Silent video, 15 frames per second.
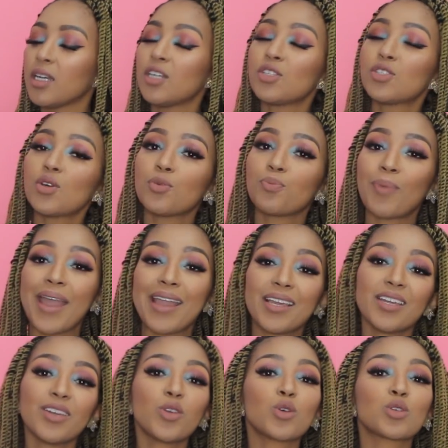So
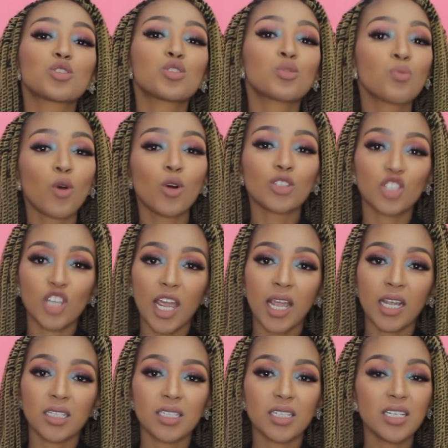banking your small
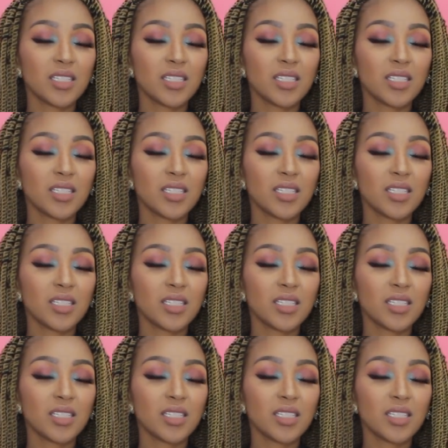change